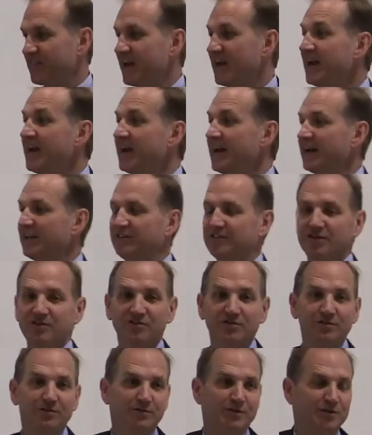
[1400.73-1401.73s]
they had to
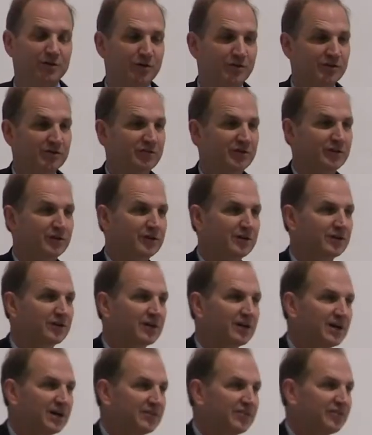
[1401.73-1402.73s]
do in order to earn
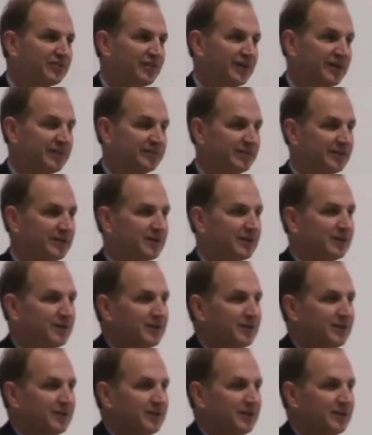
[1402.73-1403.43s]
God's favor.